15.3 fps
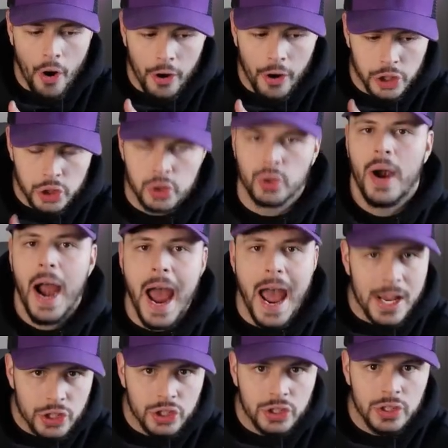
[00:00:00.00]

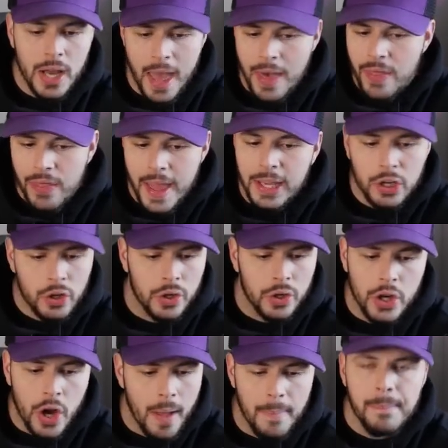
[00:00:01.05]
trash and they could
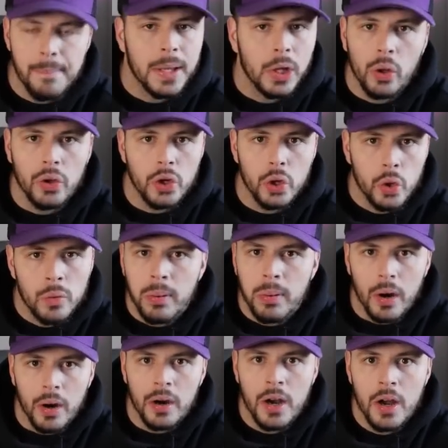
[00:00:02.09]
not build
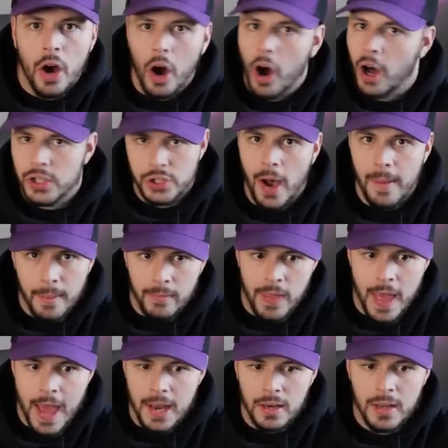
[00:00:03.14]
Uber on top of
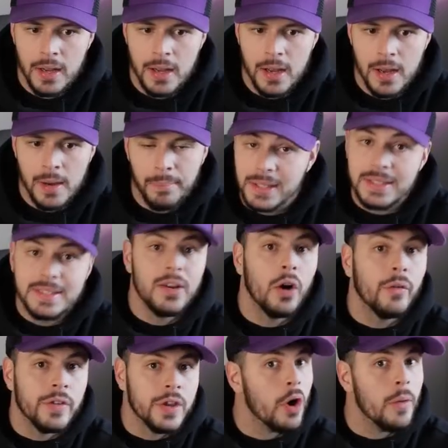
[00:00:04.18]
that. But
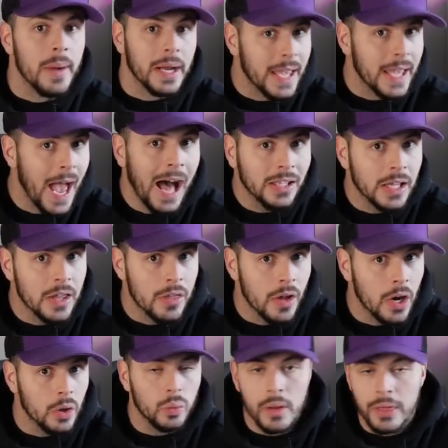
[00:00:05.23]
Silvio Micali,
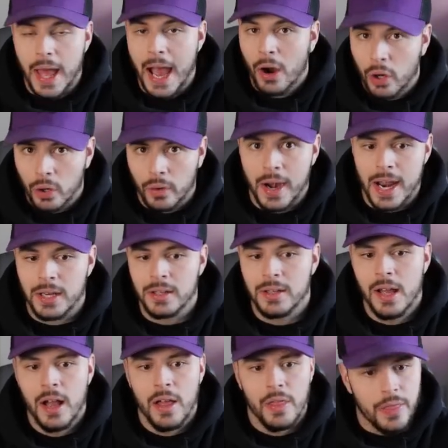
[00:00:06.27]
though, with Algorand,
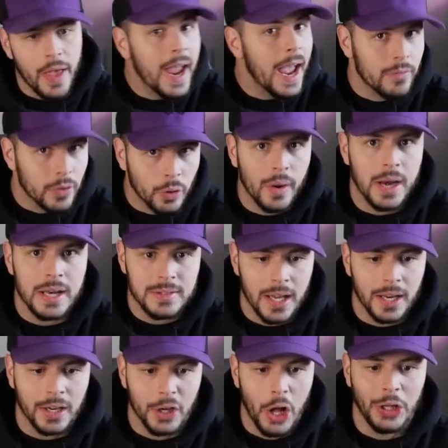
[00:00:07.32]
they have a great
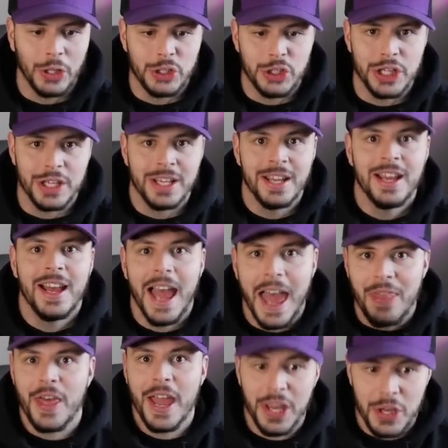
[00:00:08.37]
technology
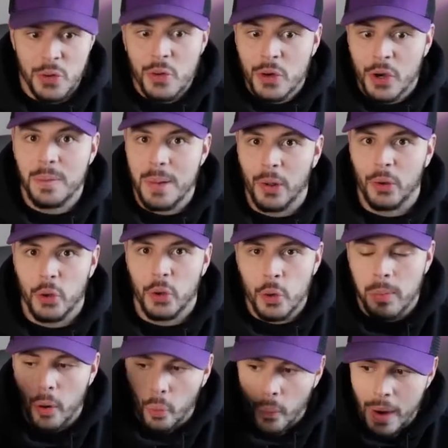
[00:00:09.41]
and you could build
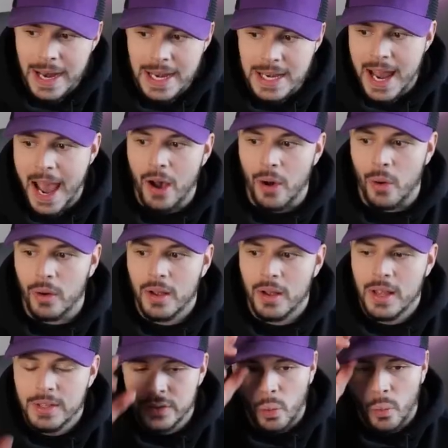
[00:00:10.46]
Uber right now. So what